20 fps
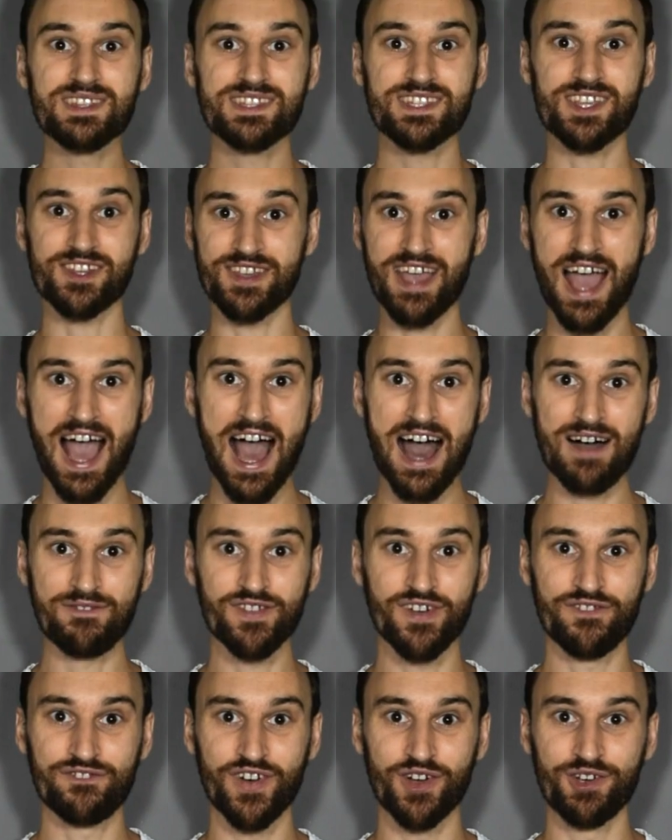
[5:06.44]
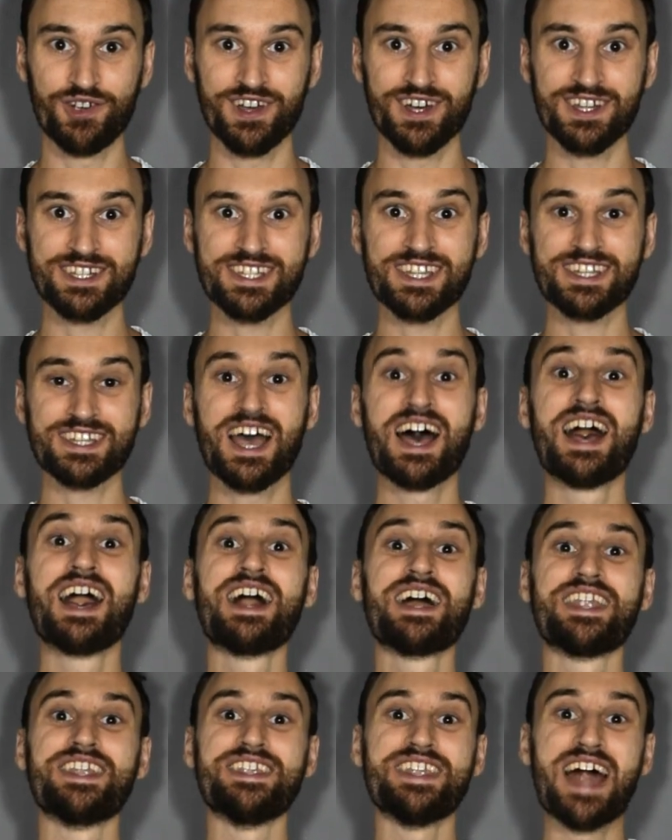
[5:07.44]
So you have your focus.
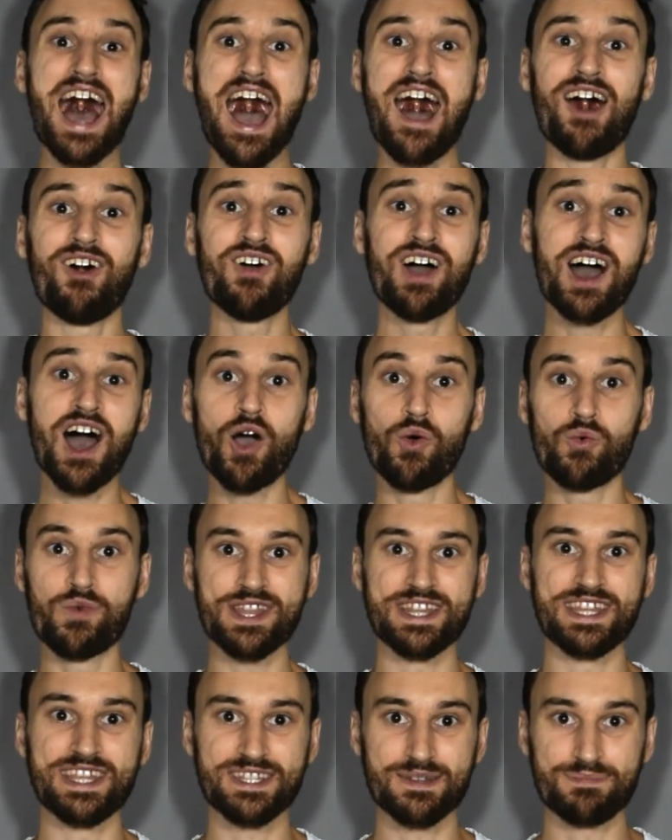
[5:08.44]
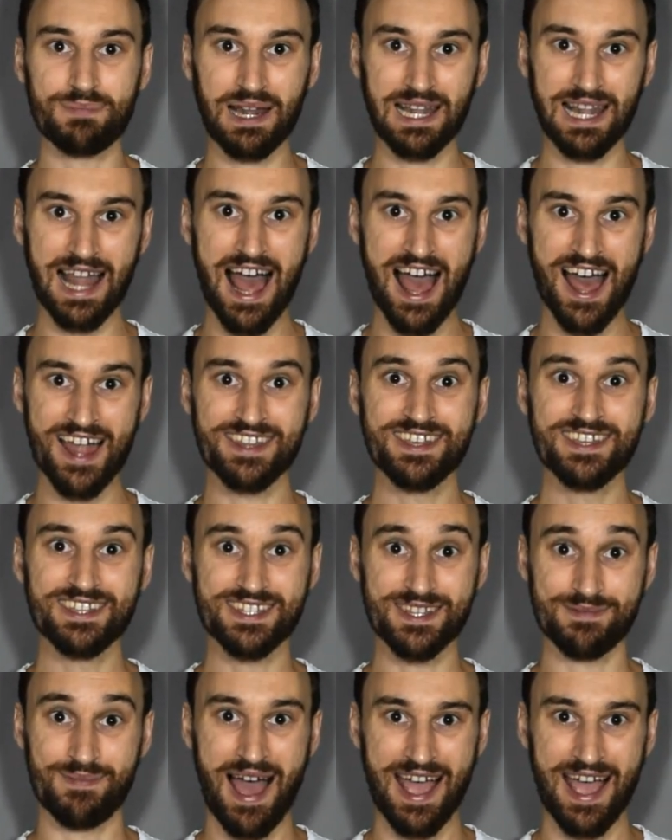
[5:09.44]
Now we need to plan some